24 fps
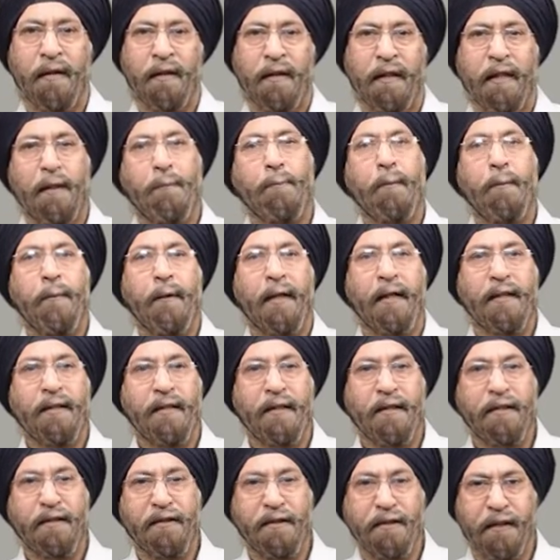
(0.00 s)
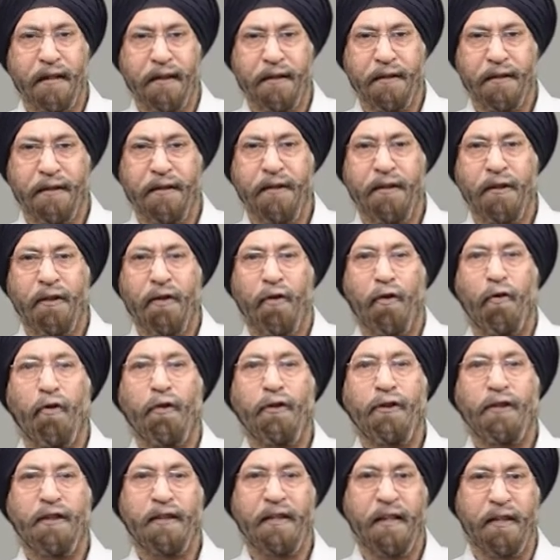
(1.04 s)
It may be either injected
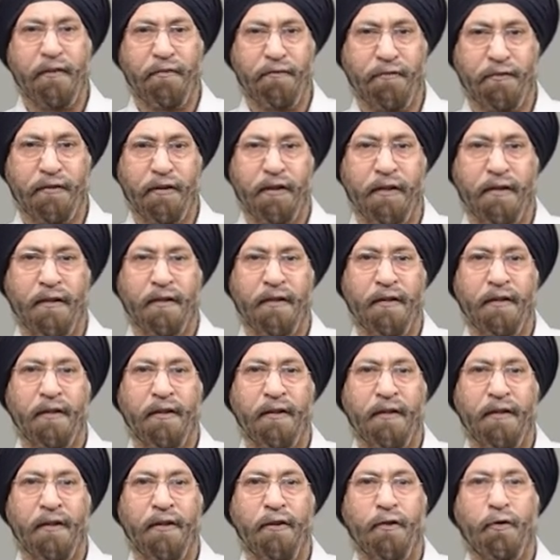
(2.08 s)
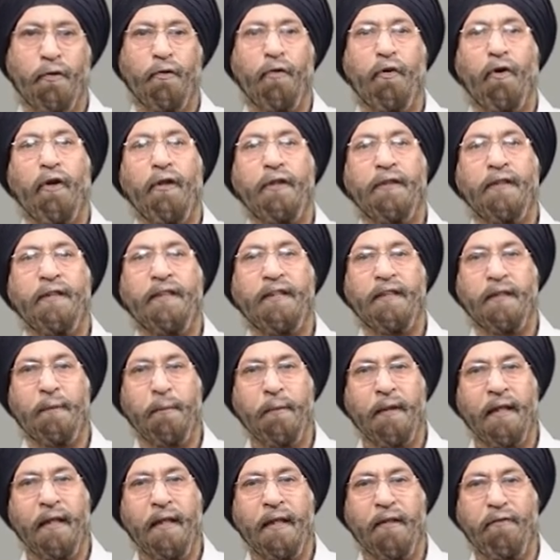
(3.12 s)
or sniffed to cause
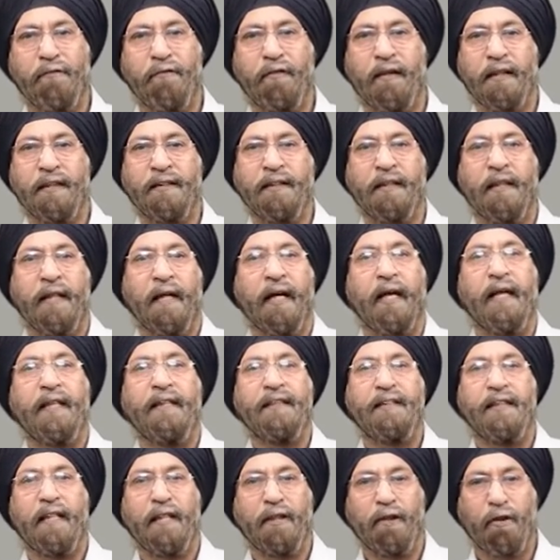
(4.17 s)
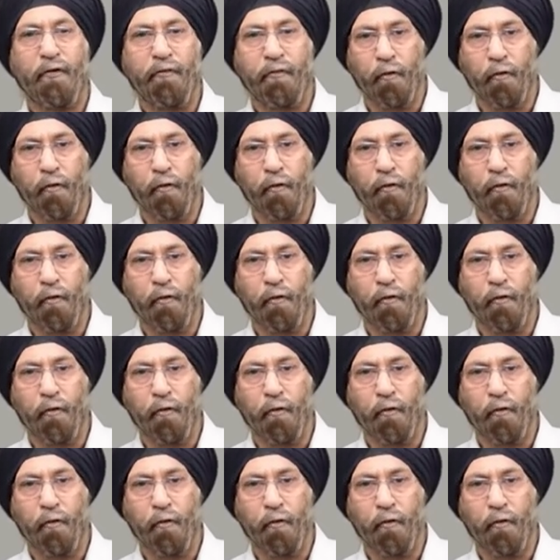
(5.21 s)
similar effects as that of